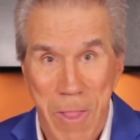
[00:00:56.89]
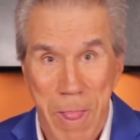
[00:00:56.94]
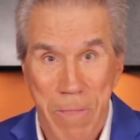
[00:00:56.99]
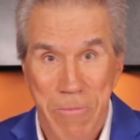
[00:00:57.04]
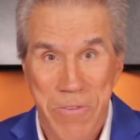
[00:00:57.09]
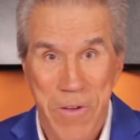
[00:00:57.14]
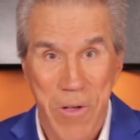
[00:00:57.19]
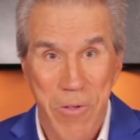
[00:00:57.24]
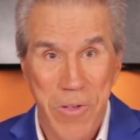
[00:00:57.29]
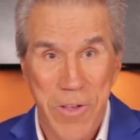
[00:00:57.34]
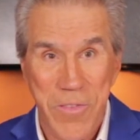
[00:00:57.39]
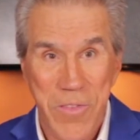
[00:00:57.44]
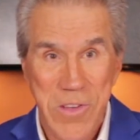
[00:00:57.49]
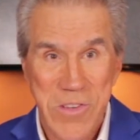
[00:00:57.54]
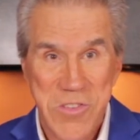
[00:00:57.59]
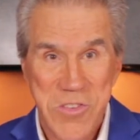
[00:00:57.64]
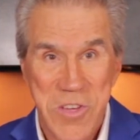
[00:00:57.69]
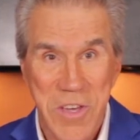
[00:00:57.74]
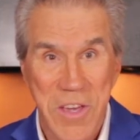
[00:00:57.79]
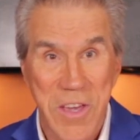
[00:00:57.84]
Following
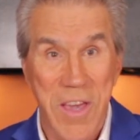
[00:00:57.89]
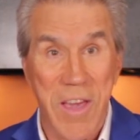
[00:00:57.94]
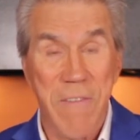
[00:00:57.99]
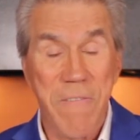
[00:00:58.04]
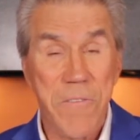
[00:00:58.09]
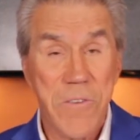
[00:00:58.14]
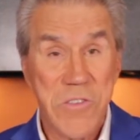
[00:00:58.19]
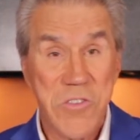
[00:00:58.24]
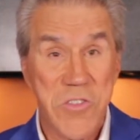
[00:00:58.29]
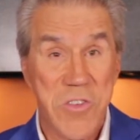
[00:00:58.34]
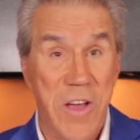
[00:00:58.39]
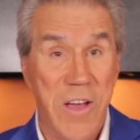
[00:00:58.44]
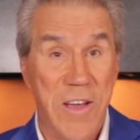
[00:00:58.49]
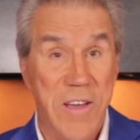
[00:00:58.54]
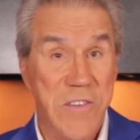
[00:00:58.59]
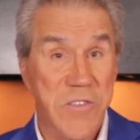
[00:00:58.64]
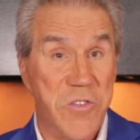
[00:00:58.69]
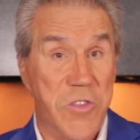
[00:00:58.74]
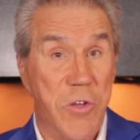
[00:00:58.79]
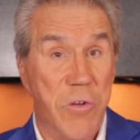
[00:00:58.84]
this, he
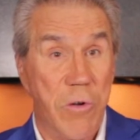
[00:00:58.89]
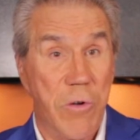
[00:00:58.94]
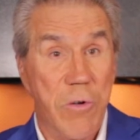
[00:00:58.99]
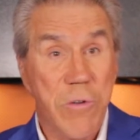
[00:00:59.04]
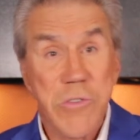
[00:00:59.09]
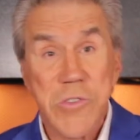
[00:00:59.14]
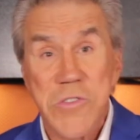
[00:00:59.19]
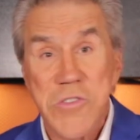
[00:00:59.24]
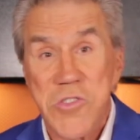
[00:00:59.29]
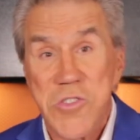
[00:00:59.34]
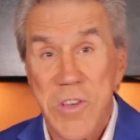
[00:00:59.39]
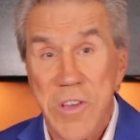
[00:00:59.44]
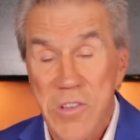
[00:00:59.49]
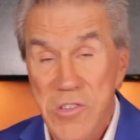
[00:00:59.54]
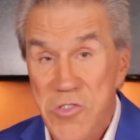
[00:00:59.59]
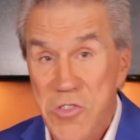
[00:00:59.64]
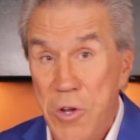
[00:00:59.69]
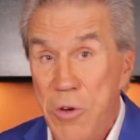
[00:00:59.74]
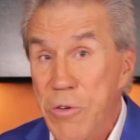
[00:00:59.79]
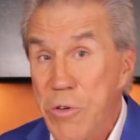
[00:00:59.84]
emphasized the urgency in
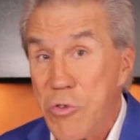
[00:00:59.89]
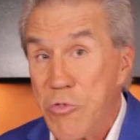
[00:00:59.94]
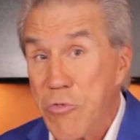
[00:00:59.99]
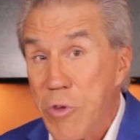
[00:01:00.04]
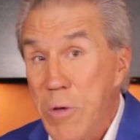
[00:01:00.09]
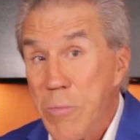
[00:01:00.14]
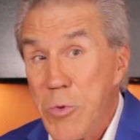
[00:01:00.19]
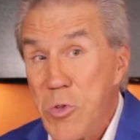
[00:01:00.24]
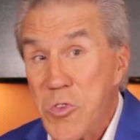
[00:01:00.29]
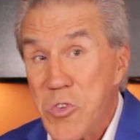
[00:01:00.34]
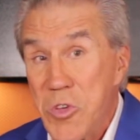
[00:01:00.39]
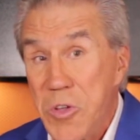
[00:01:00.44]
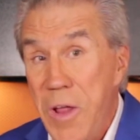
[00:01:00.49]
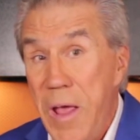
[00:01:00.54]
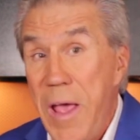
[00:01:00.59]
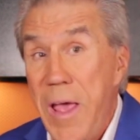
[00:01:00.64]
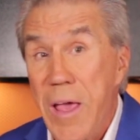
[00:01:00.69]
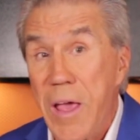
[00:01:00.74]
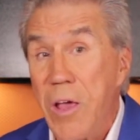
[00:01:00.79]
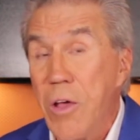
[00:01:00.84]
starting treatment
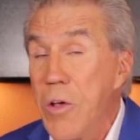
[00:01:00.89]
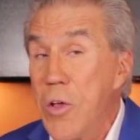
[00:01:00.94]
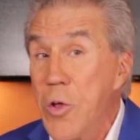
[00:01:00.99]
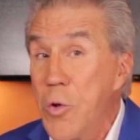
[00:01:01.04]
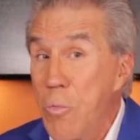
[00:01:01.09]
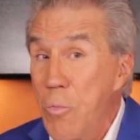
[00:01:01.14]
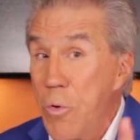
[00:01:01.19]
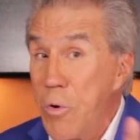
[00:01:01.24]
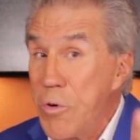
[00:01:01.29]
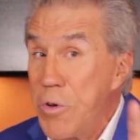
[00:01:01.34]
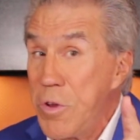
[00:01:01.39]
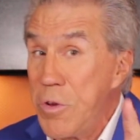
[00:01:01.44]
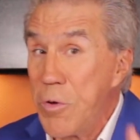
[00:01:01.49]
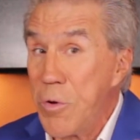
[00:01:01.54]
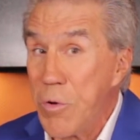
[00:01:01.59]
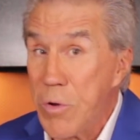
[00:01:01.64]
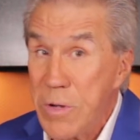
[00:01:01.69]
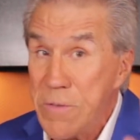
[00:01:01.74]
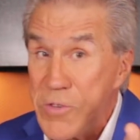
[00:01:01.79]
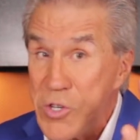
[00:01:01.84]
today, warning
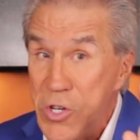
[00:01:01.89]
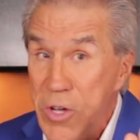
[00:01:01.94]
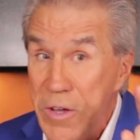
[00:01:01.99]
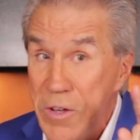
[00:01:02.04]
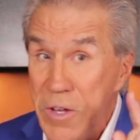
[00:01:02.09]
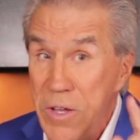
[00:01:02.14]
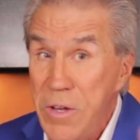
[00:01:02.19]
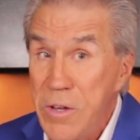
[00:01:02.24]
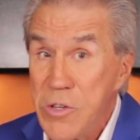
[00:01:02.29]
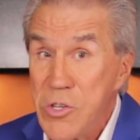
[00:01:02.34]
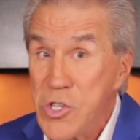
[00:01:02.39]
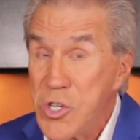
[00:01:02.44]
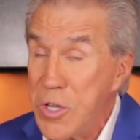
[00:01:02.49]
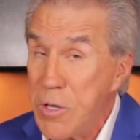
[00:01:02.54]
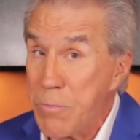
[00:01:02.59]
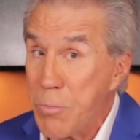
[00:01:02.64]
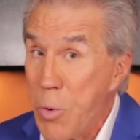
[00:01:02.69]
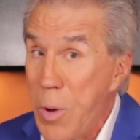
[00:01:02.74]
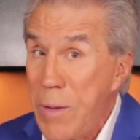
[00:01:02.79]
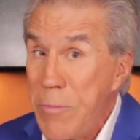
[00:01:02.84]
her if she didn't,
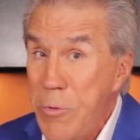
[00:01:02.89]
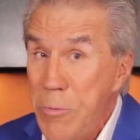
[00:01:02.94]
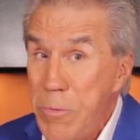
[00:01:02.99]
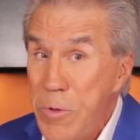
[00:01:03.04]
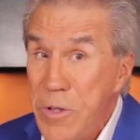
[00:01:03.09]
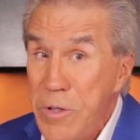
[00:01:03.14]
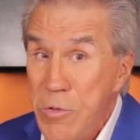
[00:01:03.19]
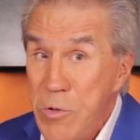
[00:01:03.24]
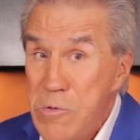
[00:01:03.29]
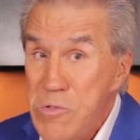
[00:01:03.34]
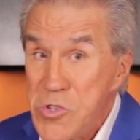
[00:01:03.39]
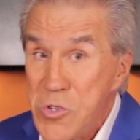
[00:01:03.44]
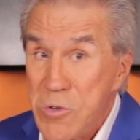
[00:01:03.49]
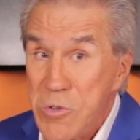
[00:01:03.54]
she'd probably lose her